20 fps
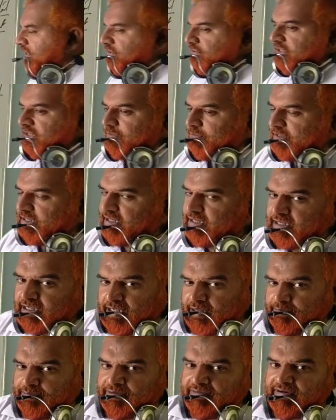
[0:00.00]
also can
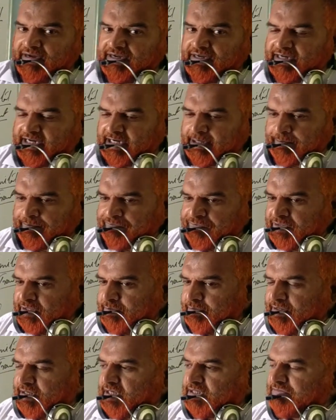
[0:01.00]
be
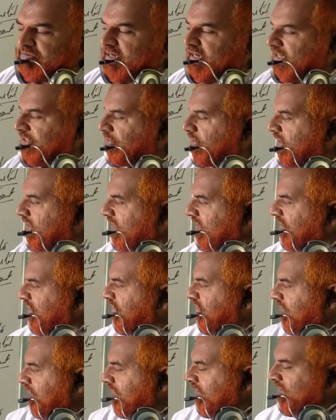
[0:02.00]
prevented because the natural
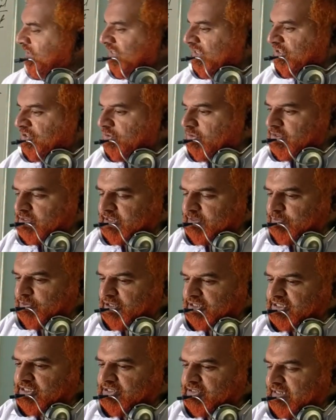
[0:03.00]
condition when sexual
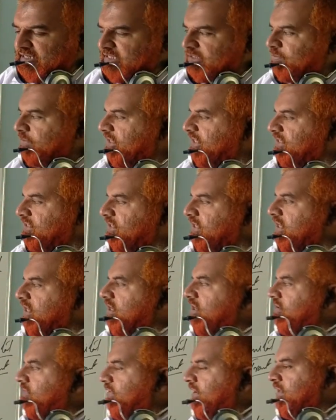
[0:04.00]
reproduction takes place,
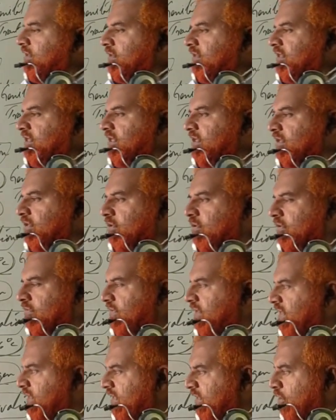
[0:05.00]
when
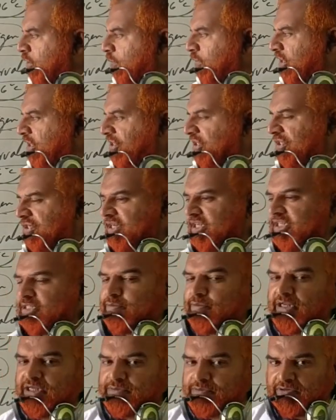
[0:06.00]
the copulation
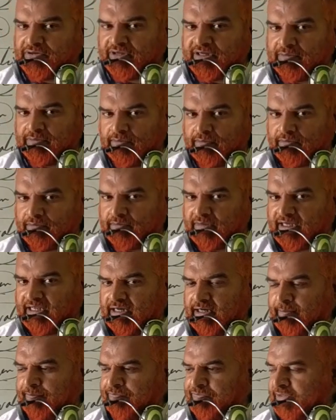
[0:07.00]
takes place between
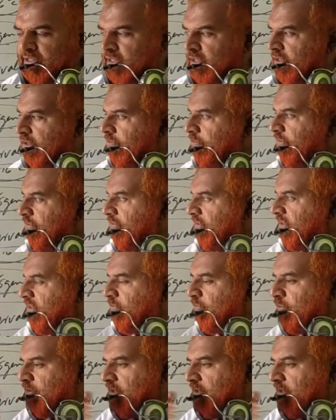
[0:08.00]
the